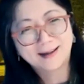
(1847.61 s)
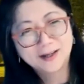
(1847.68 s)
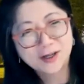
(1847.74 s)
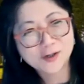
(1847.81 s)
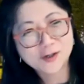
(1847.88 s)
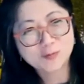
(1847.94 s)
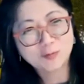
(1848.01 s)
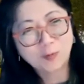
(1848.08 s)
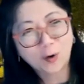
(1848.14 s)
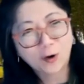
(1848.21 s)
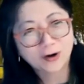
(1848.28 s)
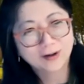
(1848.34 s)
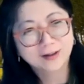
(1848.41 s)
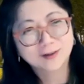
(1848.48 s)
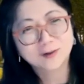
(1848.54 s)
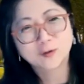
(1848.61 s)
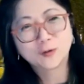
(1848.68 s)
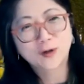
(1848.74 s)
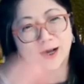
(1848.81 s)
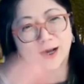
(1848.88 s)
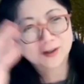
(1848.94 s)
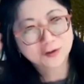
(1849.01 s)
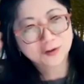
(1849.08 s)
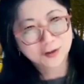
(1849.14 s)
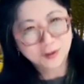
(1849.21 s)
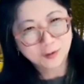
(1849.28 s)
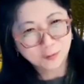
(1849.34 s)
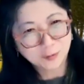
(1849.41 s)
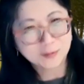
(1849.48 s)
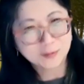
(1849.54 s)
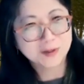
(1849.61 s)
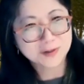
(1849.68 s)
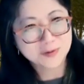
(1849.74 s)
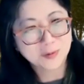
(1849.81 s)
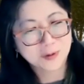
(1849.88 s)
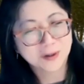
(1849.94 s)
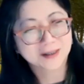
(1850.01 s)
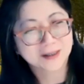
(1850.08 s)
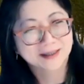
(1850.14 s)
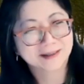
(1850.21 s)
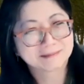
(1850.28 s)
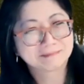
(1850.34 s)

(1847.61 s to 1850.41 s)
his work to actually women's work?